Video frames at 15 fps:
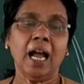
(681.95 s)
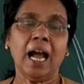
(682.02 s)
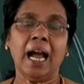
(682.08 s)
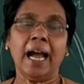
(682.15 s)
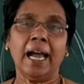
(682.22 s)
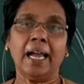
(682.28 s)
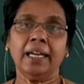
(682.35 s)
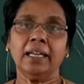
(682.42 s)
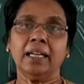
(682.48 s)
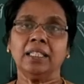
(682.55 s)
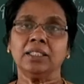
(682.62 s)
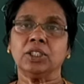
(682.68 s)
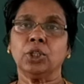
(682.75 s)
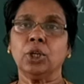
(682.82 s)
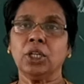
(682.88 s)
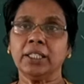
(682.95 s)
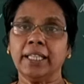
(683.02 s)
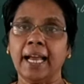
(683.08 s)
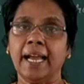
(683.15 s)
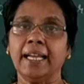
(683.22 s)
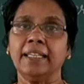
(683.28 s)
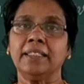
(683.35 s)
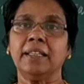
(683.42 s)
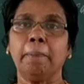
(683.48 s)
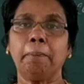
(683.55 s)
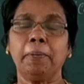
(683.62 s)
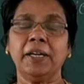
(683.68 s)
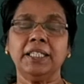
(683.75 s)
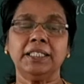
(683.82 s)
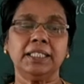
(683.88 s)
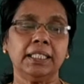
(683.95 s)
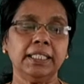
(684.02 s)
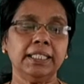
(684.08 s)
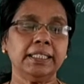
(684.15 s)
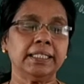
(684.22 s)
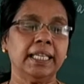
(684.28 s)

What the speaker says: and so that the person is